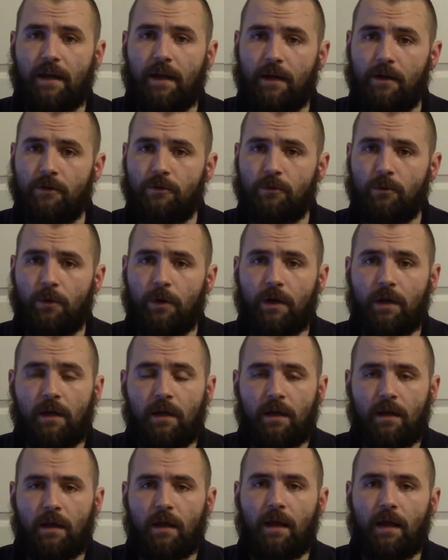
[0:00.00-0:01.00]
Android,
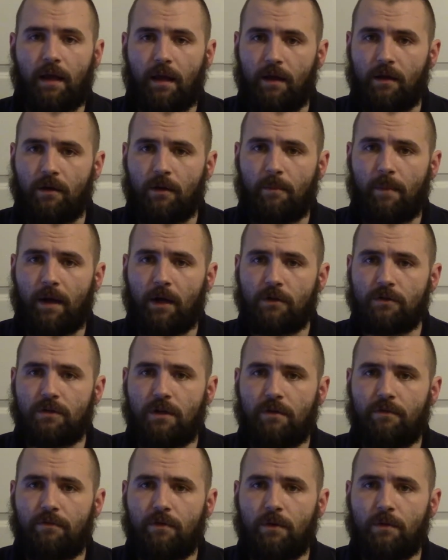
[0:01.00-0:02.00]
and on
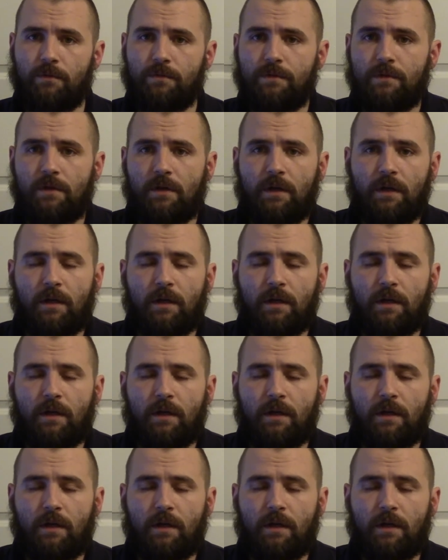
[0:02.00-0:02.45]
Microsoft phones.